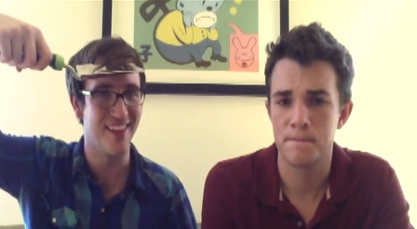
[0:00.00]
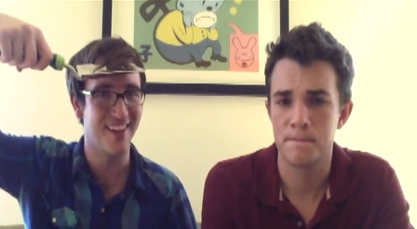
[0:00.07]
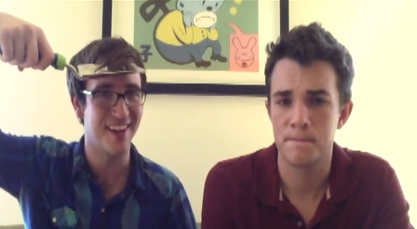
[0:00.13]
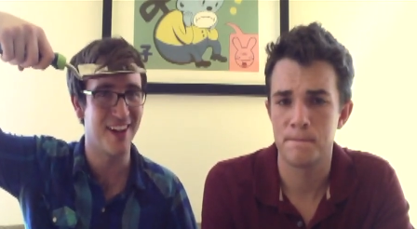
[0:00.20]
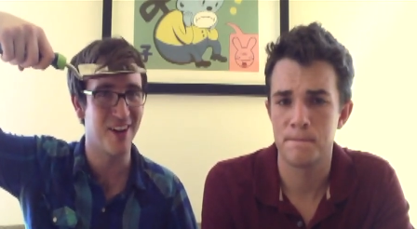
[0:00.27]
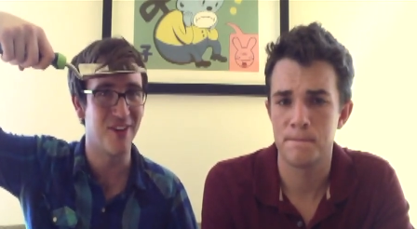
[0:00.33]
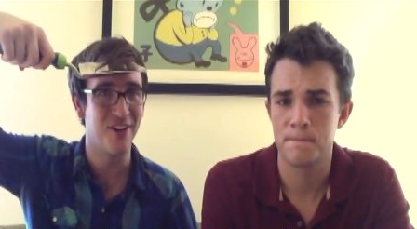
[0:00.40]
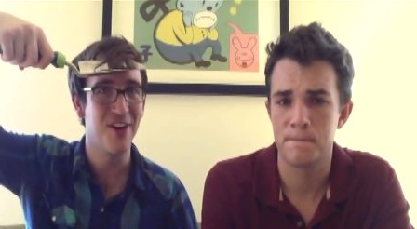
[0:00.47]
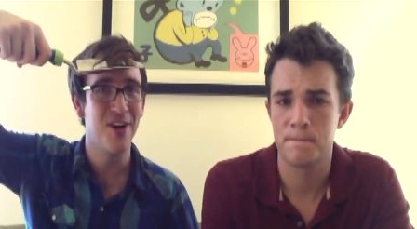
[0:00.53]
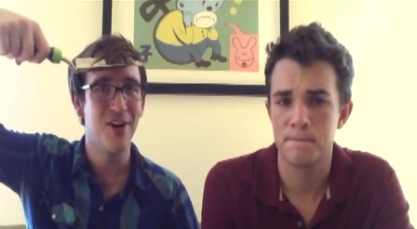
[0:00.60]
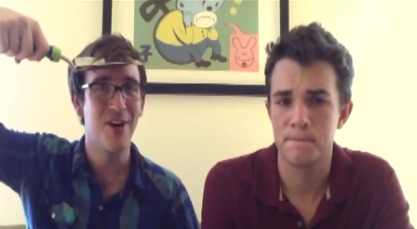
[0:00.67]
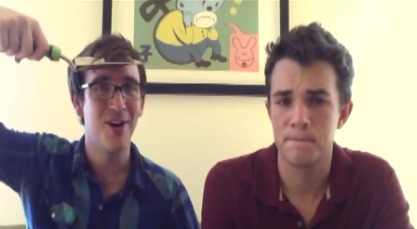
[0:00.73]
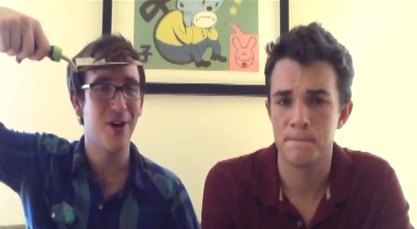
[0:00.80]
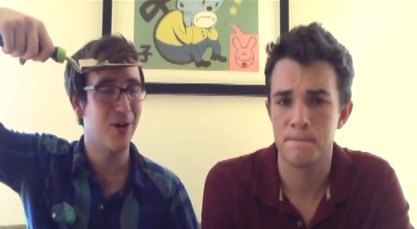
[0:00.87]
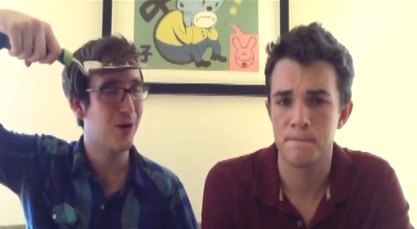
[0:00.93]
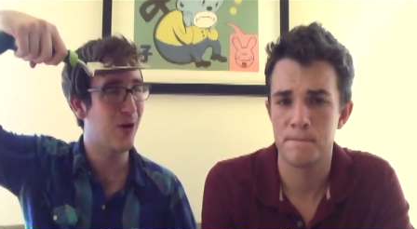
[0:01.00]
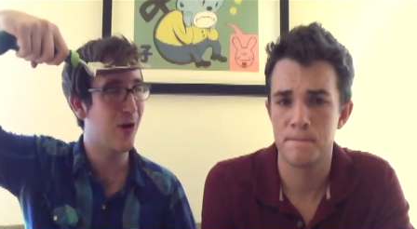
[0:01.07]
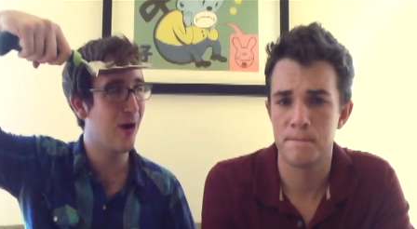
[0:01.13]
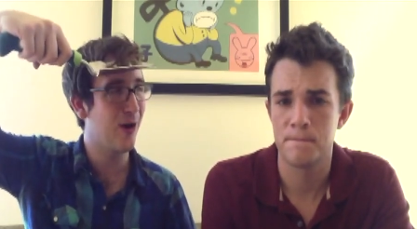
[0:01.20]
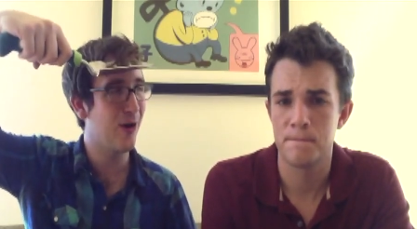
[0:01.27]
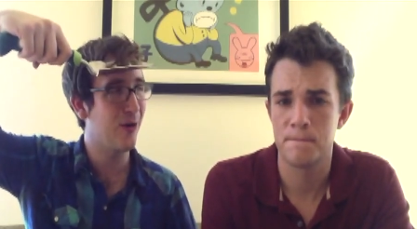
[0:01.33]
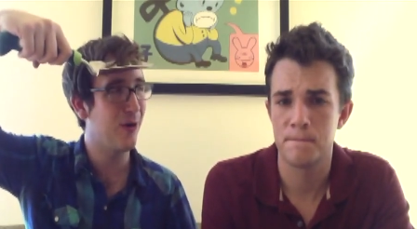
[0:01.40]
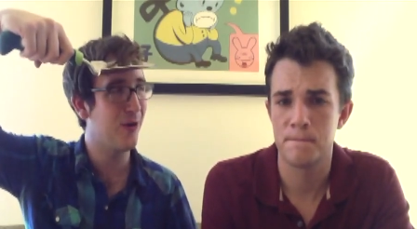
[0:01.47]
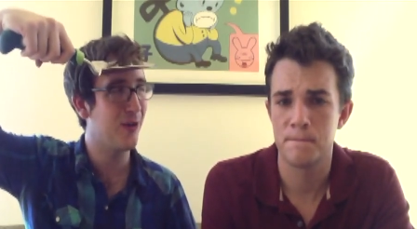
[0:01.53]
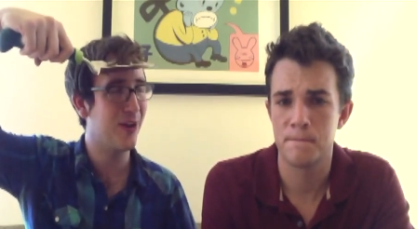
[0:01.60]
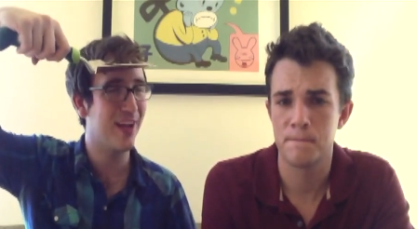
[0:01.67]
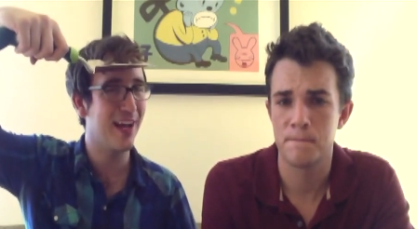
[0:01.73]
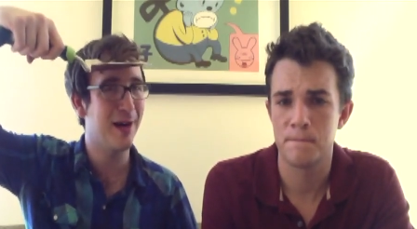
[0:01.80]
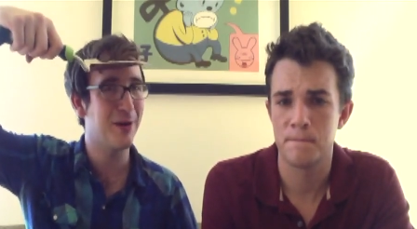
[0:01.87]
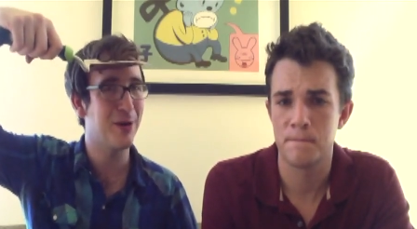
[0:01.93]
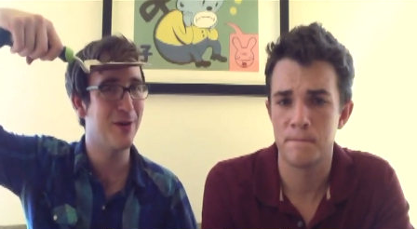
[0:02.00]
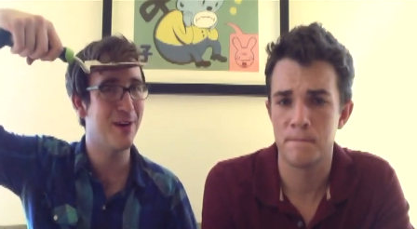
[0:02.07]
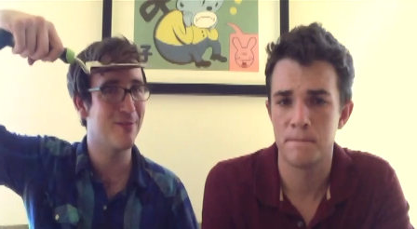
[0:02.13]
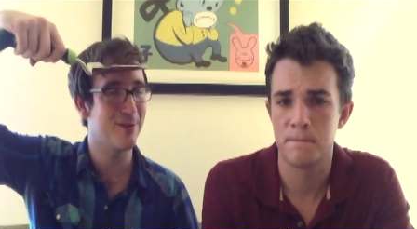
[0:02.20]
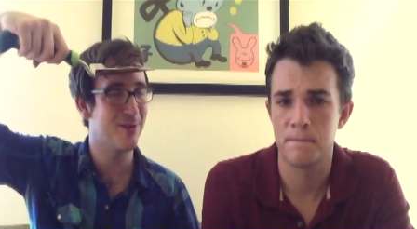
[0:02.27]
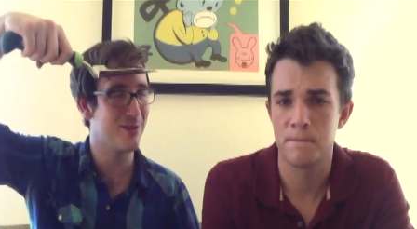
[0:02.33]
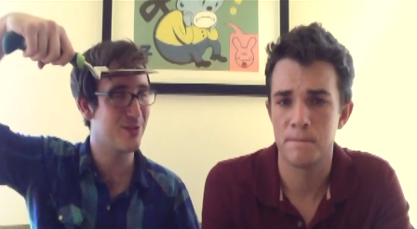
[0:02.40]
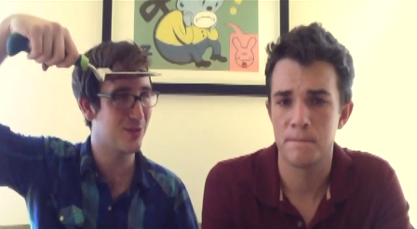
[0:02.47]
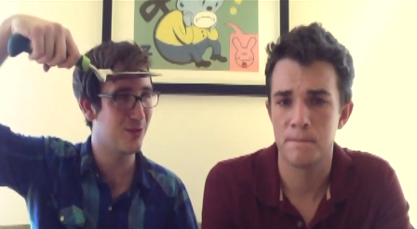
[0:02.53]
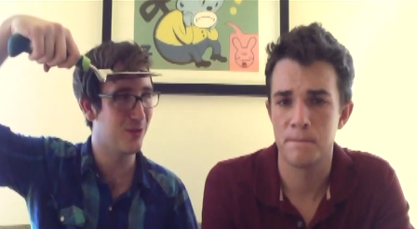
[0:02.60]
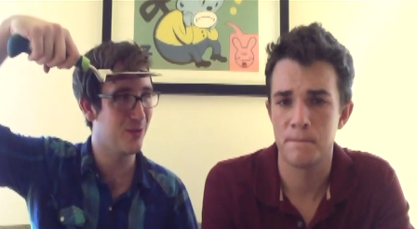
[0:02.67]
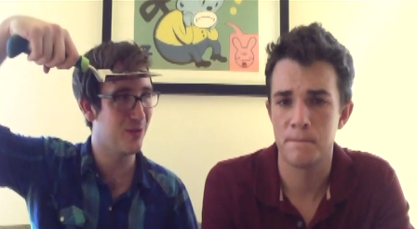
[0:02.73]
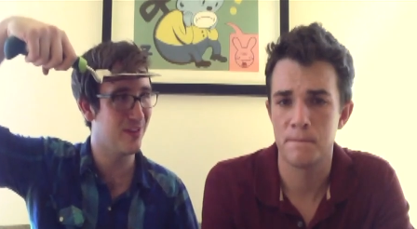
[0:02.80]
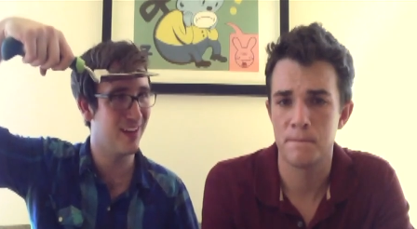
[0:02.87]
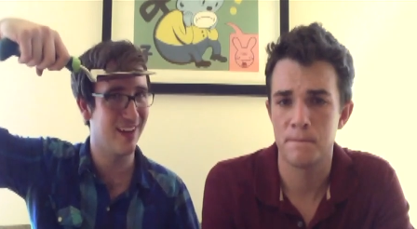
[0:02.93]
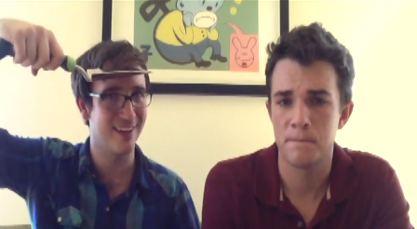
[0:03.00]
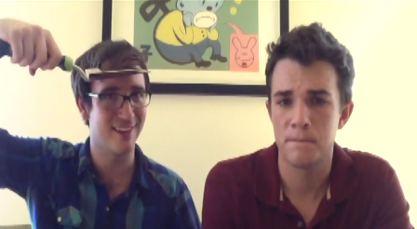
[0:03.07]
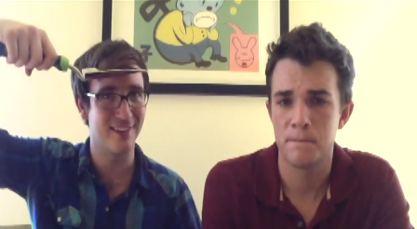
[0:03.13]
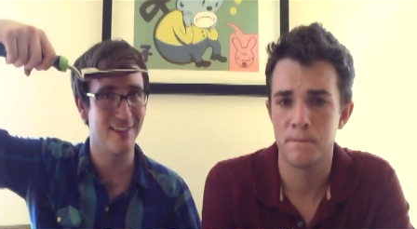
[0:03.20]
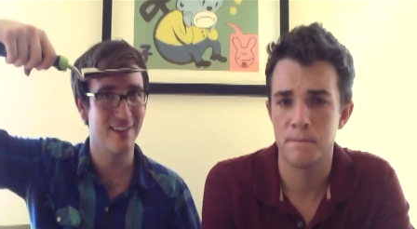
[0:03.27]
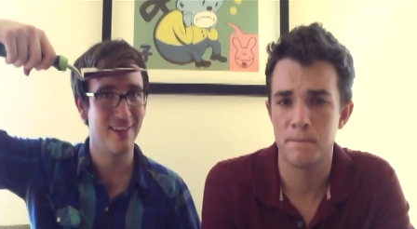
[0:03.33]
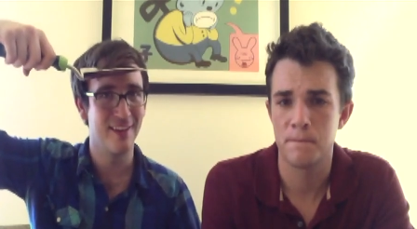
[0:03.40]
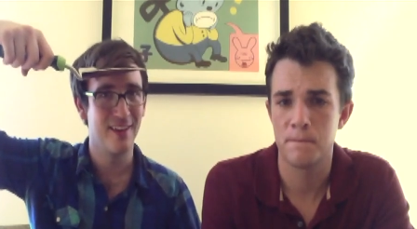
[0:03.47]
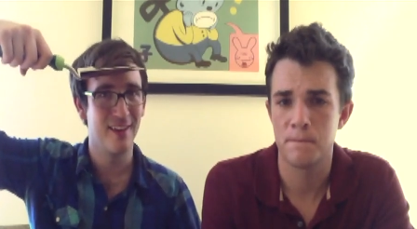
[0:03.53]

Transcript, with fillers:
Speaker 1: And they go, oh holy cow, you have one of those cool new things.